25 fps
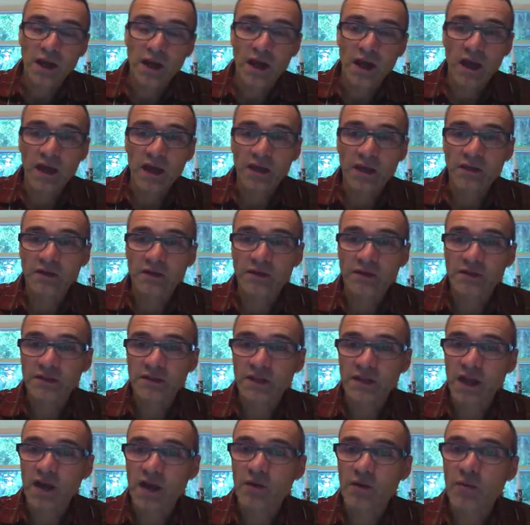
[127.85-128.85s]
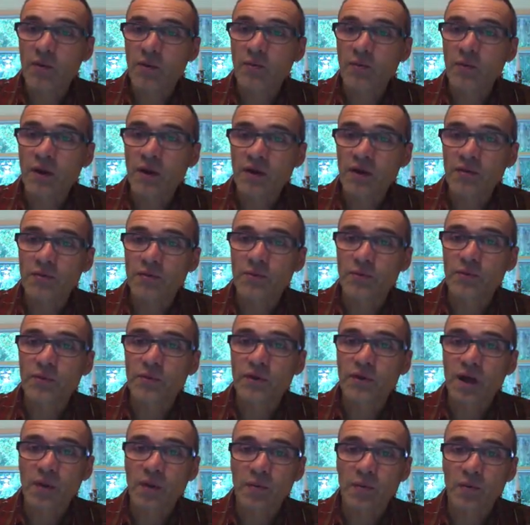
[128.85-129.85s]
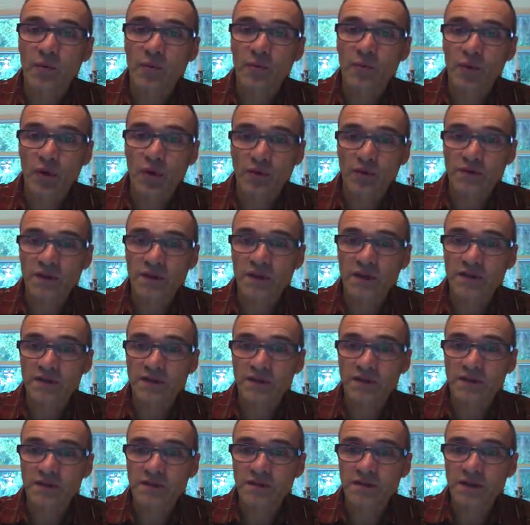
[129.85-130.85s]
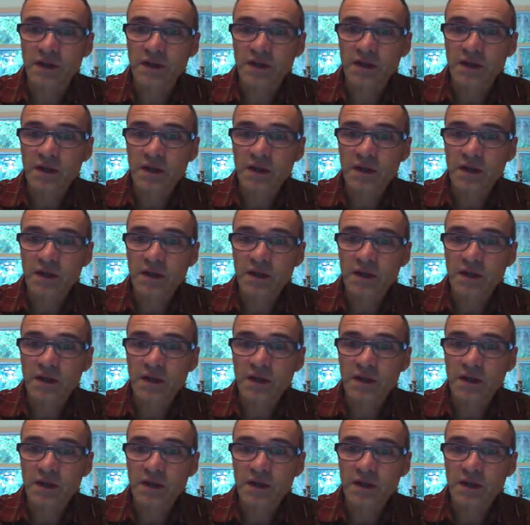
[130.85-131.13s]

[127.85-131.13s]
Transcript: And your cell will run it through a couple of processes.